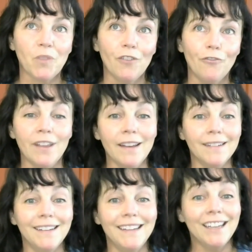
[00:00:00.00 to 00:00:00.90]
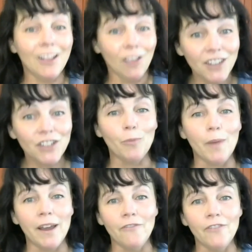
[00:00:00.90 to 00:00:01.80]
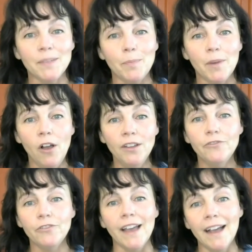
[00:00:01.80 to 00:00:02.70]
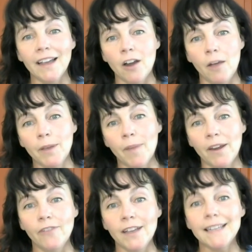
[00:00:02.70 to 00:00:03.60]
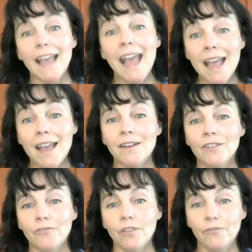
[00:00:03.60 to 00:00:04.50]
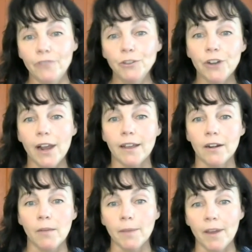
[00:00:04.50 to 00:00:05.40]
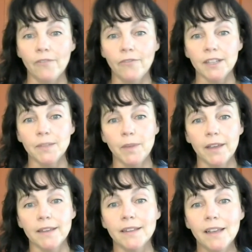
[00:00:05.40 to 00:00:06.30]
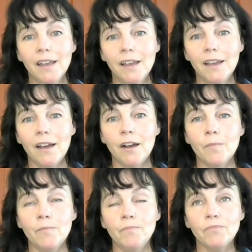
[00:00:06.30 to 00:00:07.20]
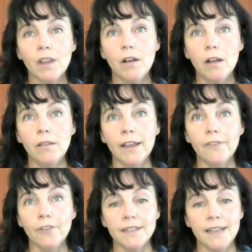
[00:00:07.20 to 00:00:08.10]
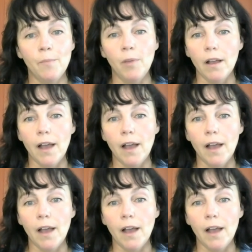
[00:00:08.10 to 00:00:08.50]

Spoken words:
for the ecological benefits, but also for the economic benefits and for the future economic benefits. Because, for example...